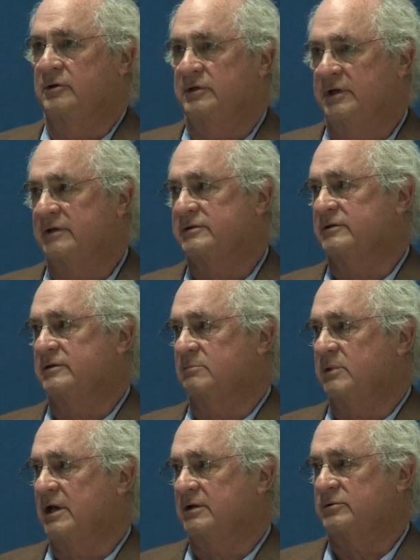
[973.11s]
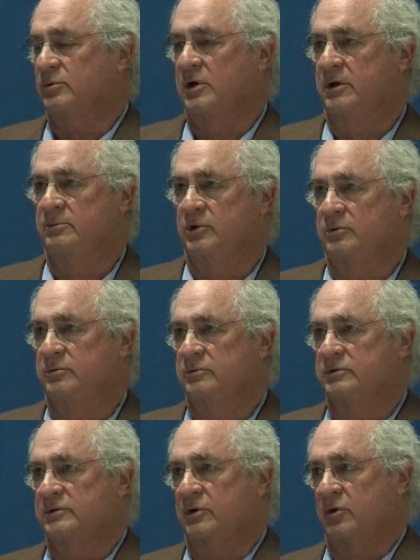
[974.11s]
Yes, it's a black swan, but
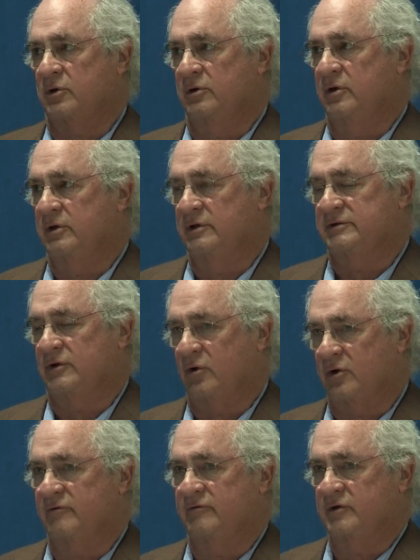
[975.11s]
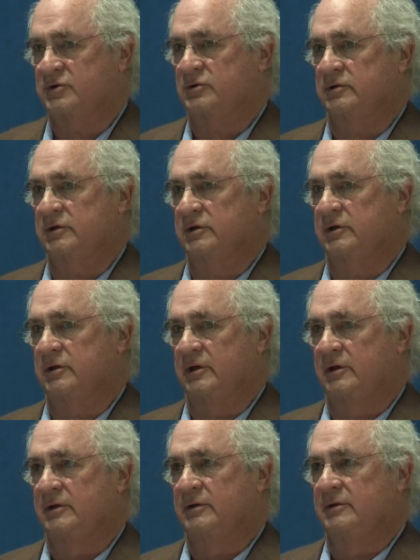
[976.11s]
it's artificially
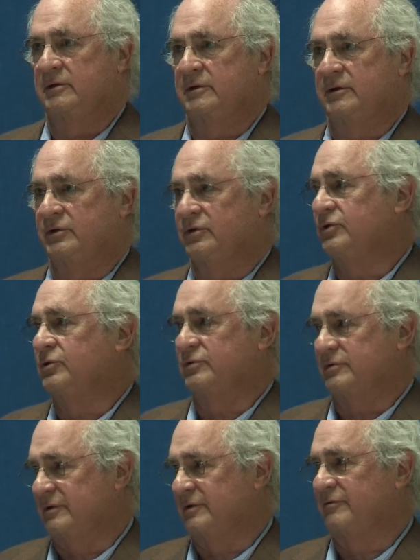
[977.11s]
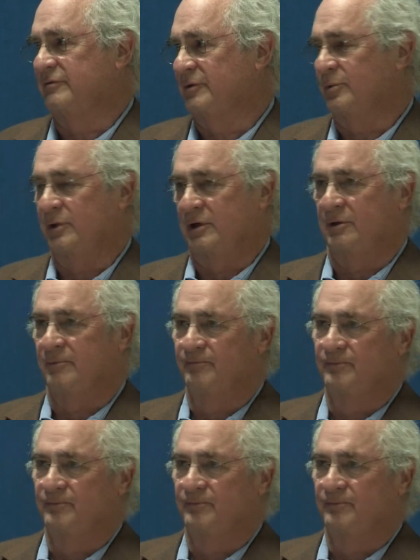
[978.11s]
induced, if you will.